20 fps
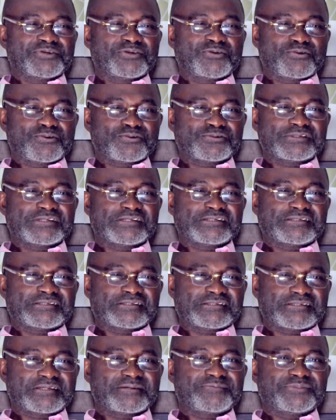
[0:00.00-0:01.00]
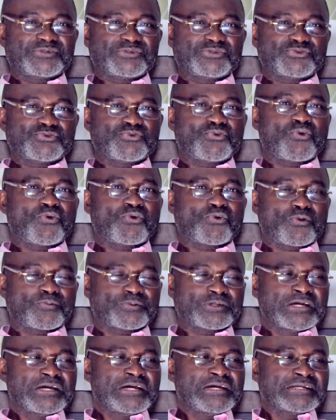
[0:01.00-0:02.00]
that because the system is so
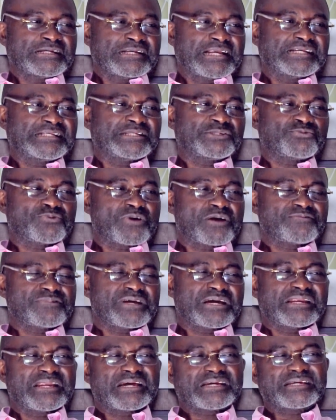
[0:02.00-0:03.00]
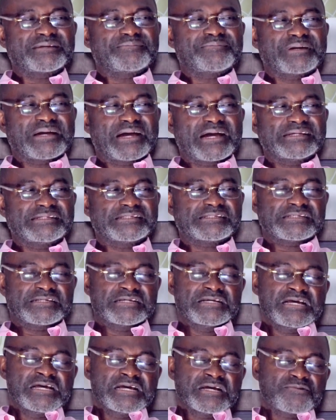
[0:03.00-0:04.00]
corrupt, that is why we are lacking
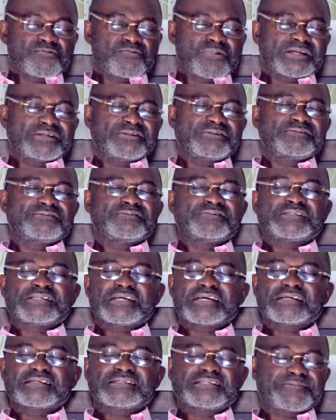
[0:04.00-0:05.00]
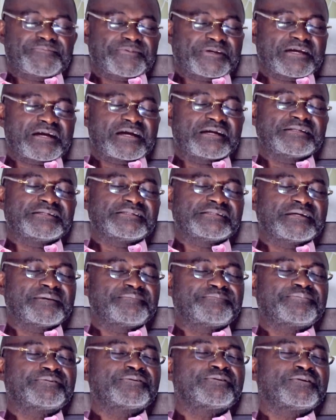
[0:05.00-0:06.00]
behind. When you take typical
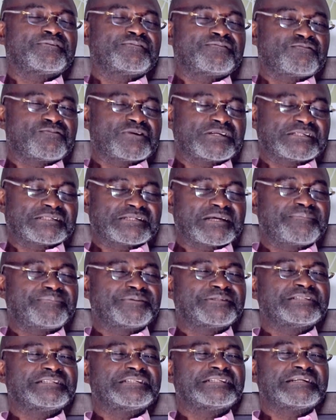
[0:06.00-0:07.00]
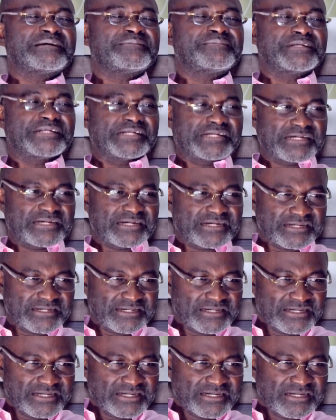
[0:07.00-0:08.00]
example of what is happening in
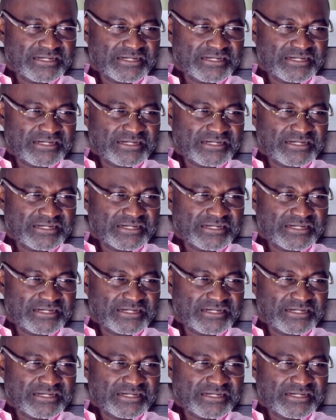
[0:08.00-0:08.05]
America